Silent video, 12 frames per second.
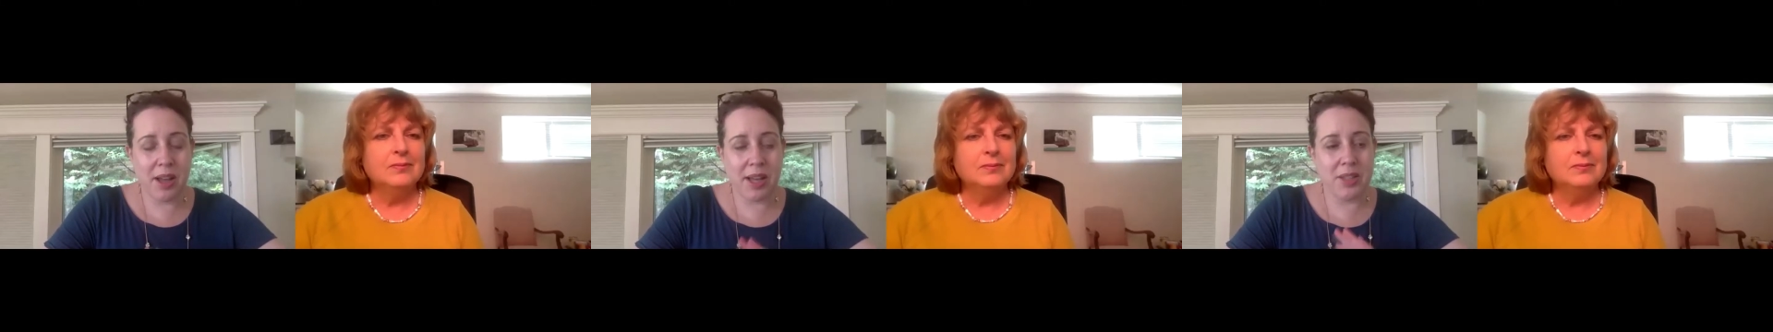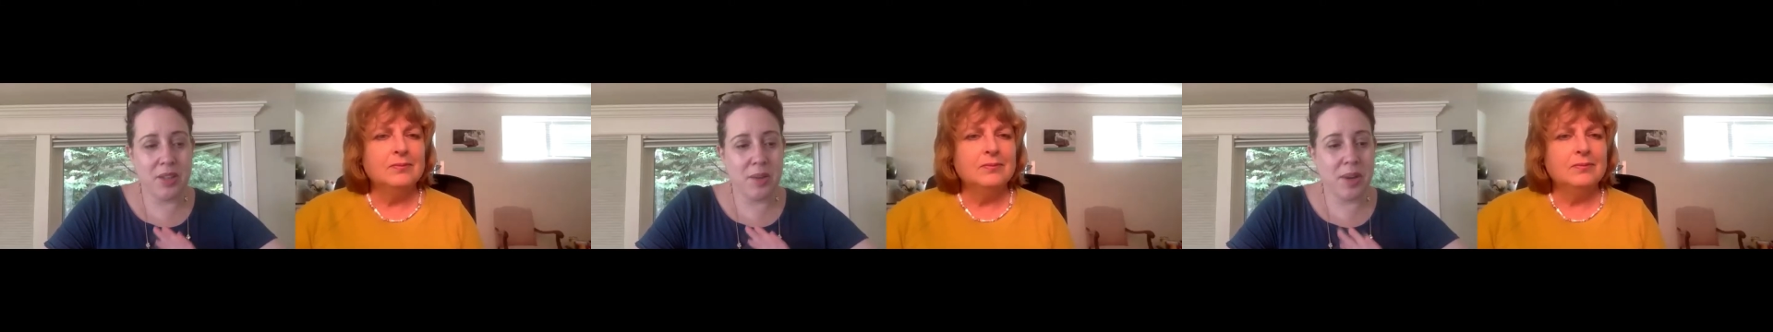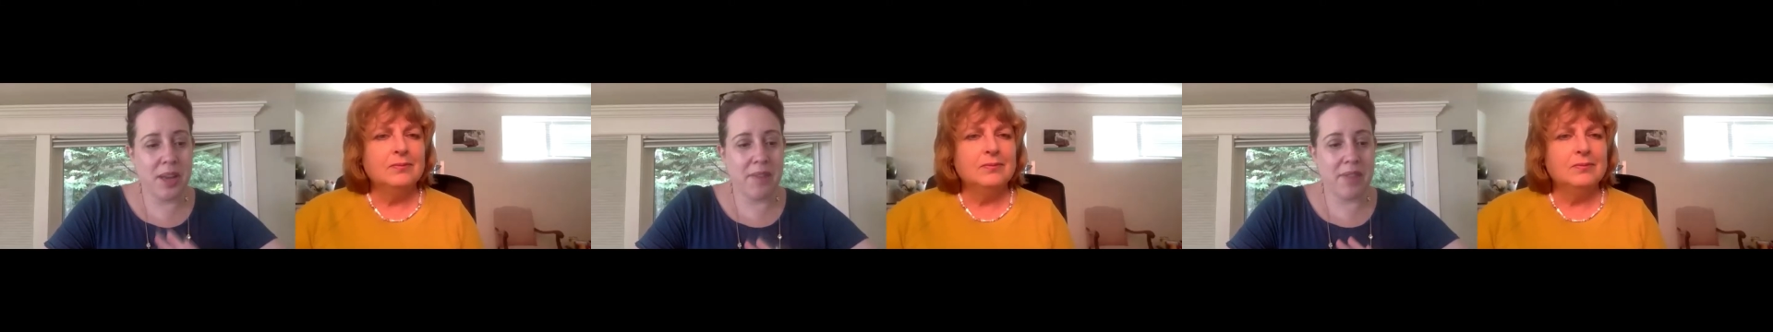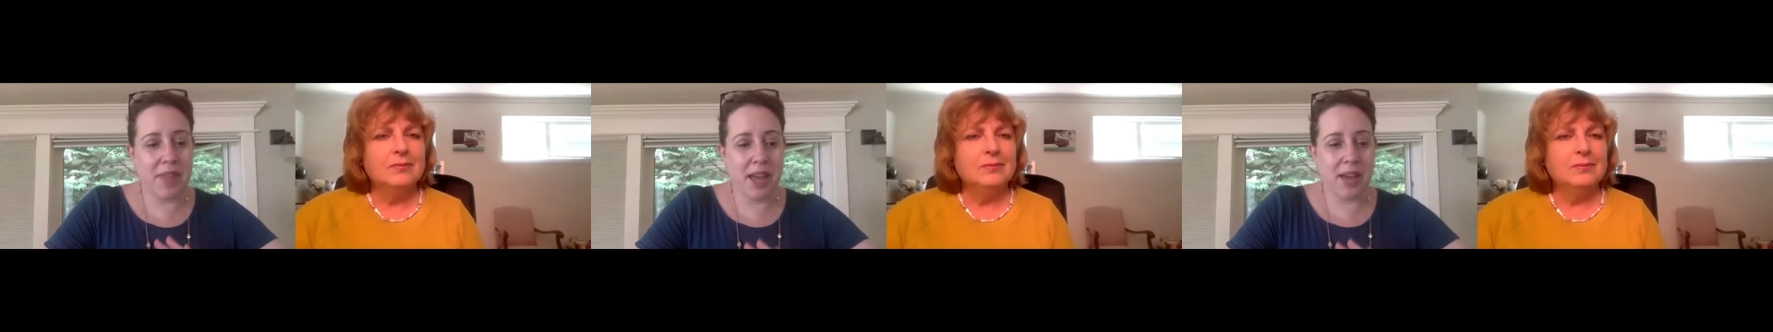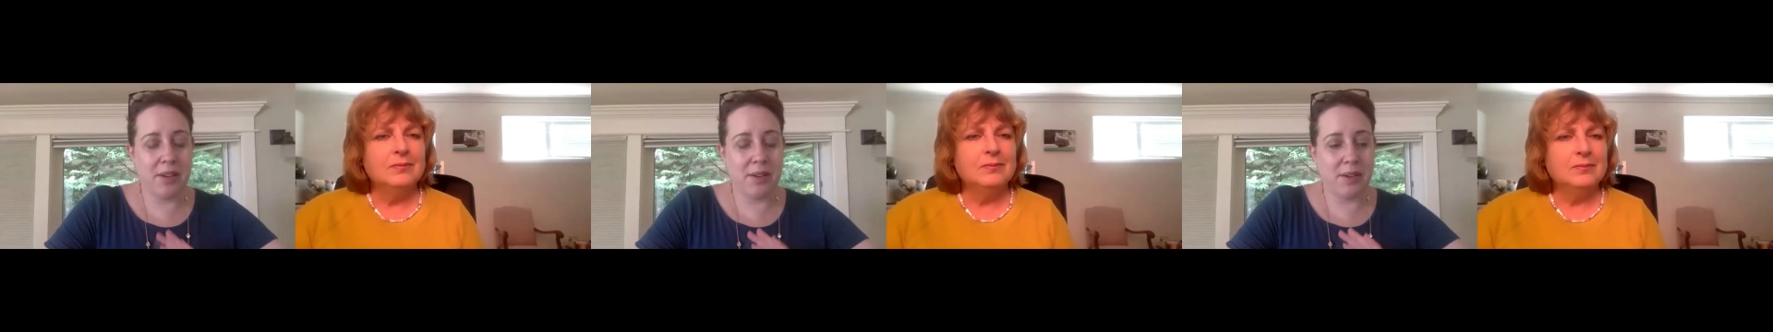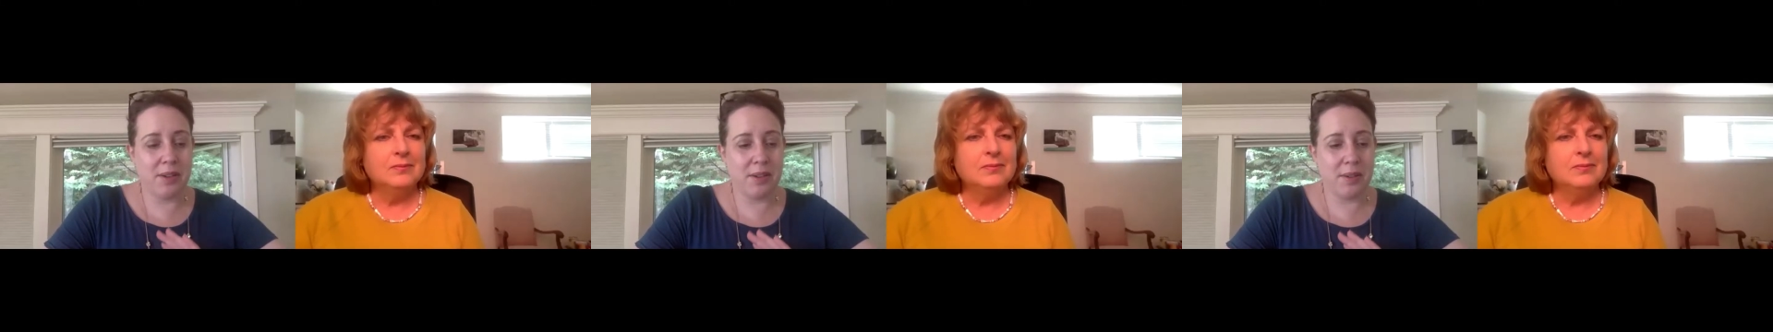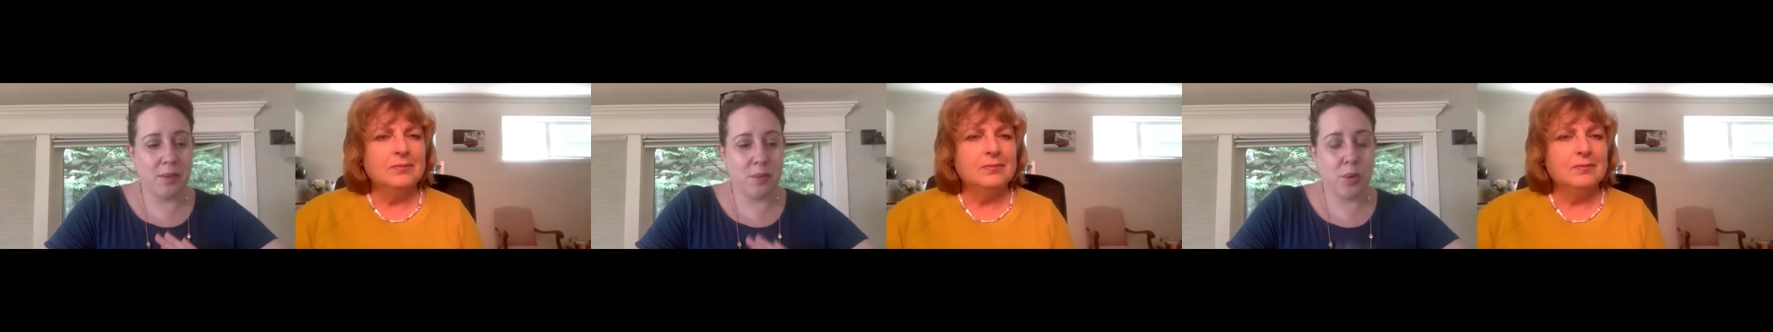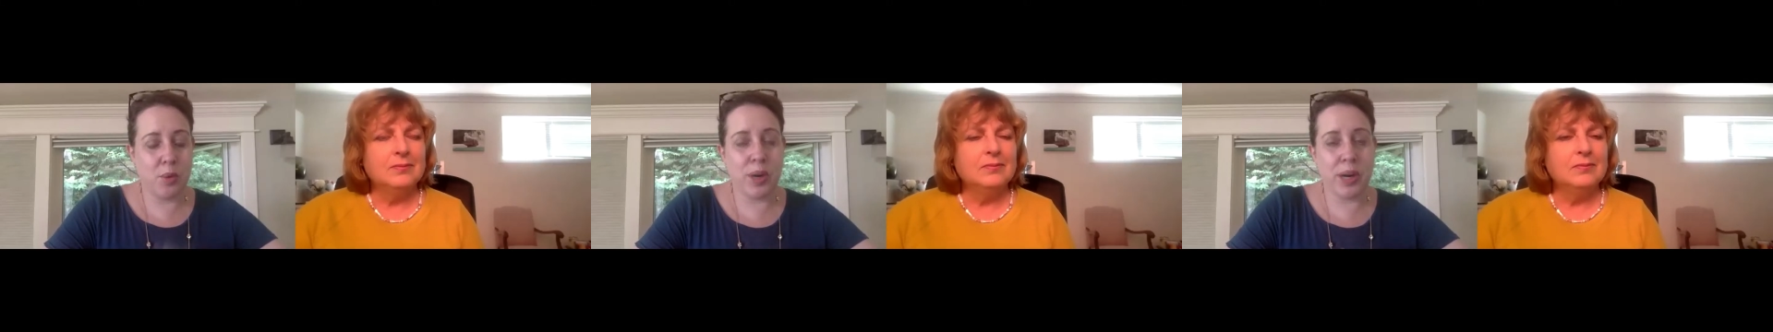Speaker 1: I don't have that
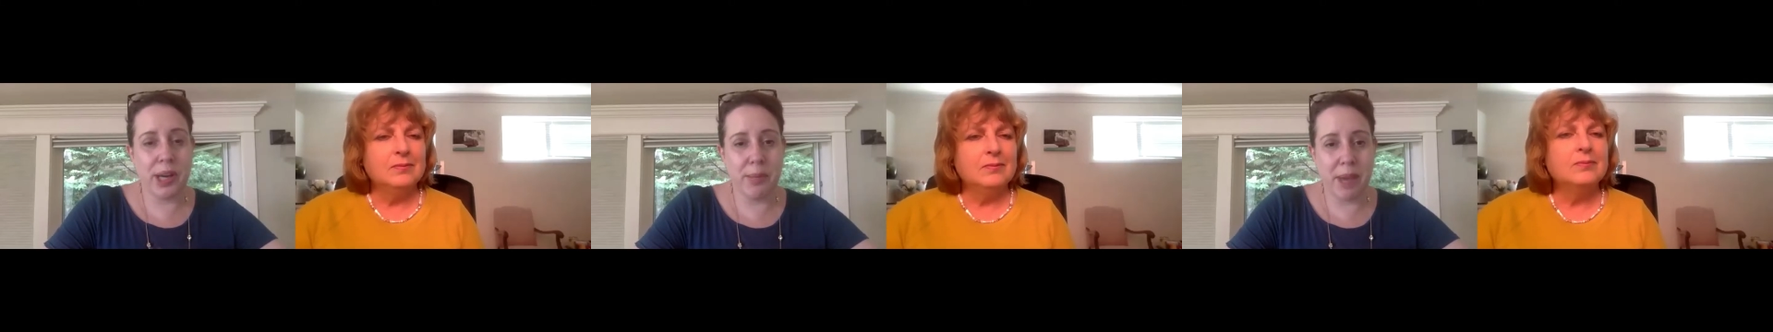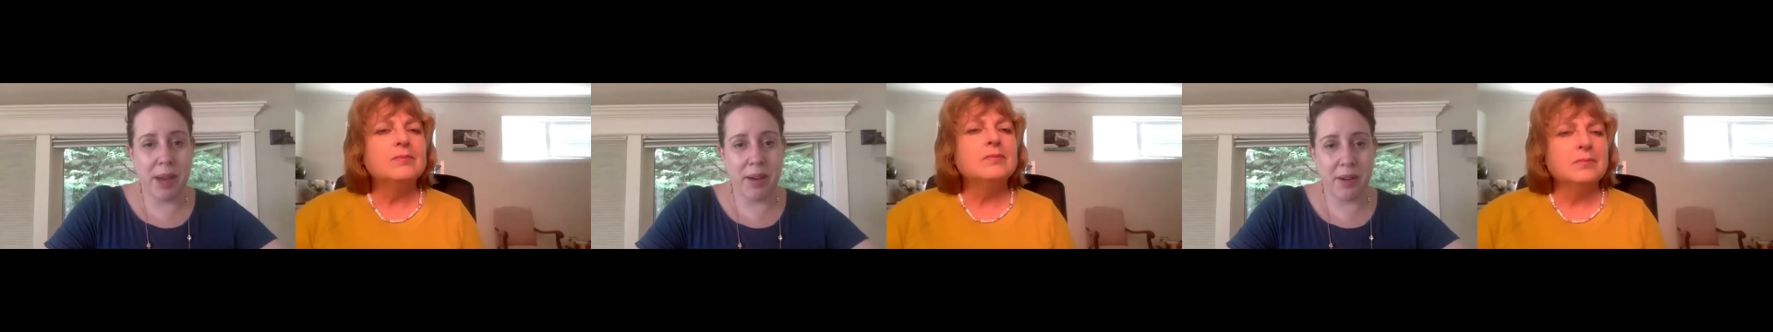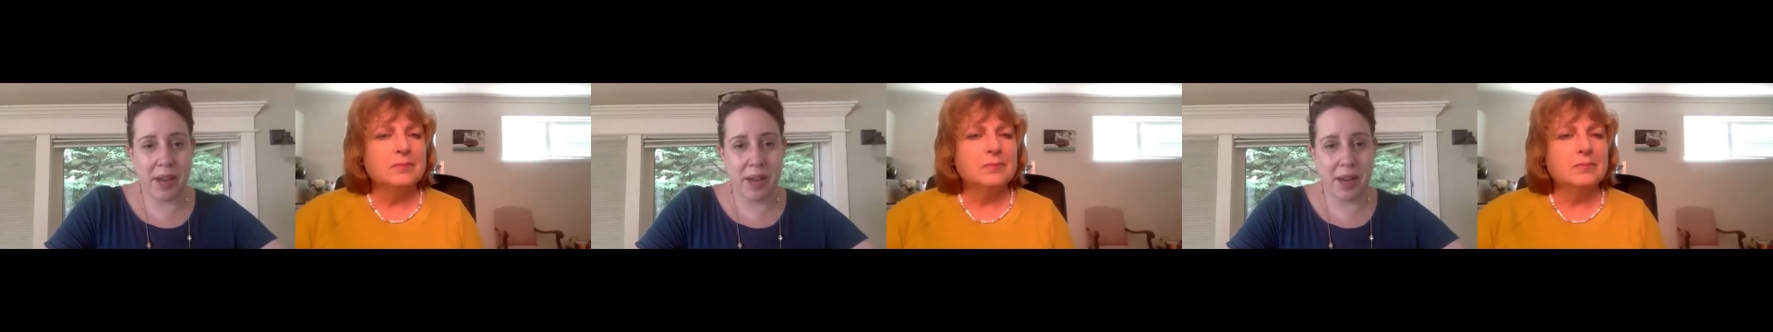worry about,